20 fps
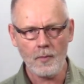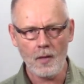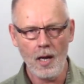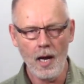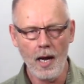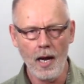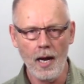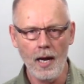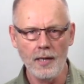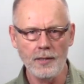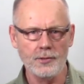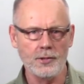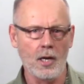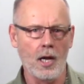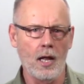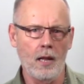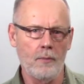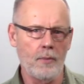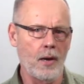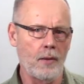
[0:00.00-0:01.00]
Uh, it's
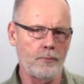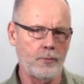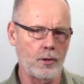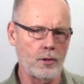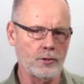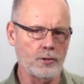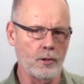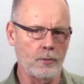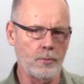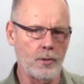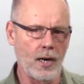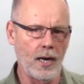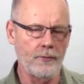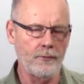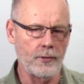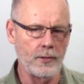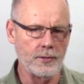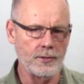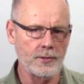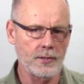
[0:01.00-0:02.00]
all about personal
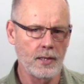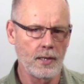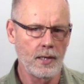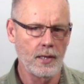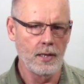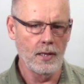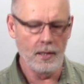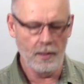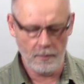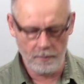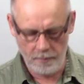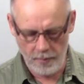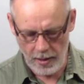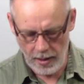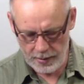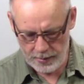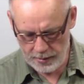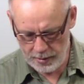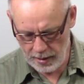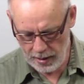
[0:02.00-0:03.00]
preference.
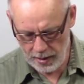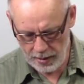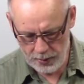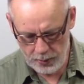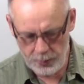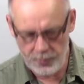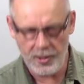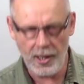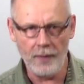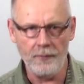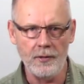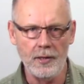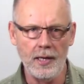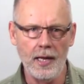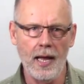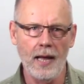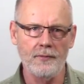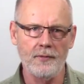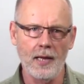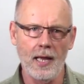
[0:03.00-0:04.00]
But uh, you definitely
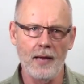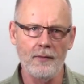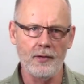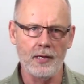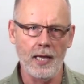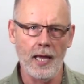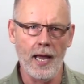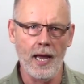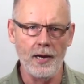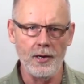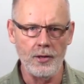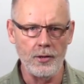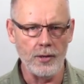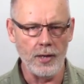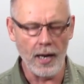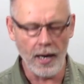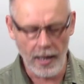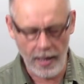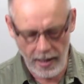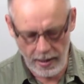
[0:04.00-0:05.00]
have to have a caddy. you
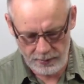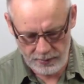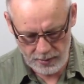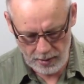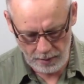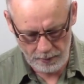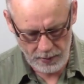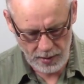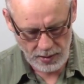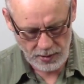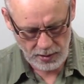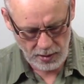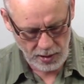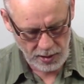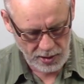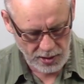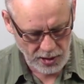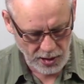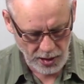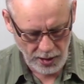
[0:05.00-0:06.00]
got to have something that's going
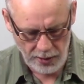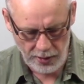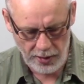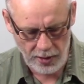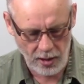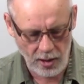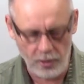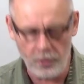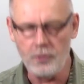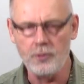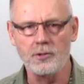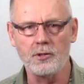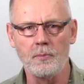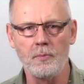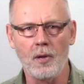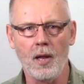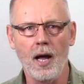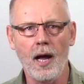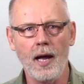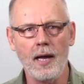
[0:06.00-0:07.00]
to carry all your
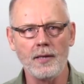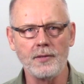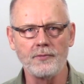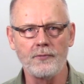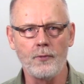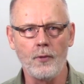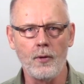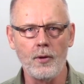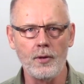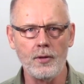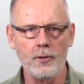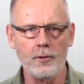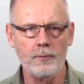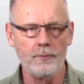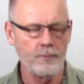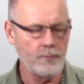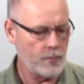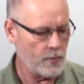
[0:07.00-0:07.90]
supplies for you.